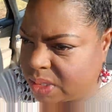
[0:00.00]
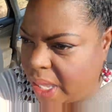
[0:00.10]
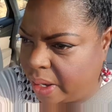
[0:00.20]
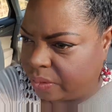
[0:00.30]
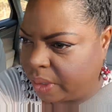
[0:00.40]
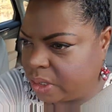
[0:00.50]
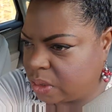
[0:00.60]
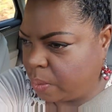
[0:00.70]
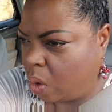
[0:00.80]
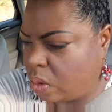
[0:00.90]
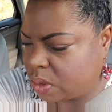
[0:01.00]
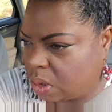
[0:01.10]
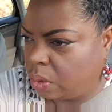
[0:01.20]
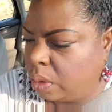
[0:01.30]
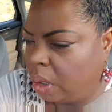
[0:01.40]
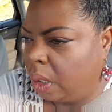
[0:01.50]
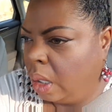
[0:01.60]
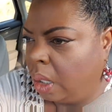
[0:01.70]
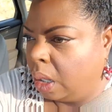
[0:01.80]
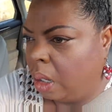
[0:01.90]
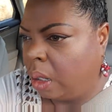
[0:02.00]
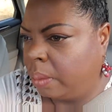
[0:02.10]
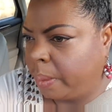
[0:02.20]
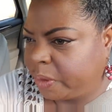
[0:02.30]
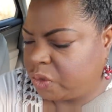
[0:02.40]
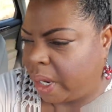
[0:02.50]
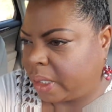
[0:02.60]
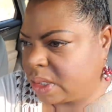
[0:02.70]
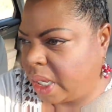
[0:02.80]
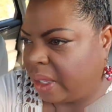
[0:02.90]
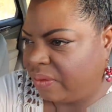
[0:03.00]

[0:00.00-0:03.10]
Saturday tomorrow so um, I'm gonna try to take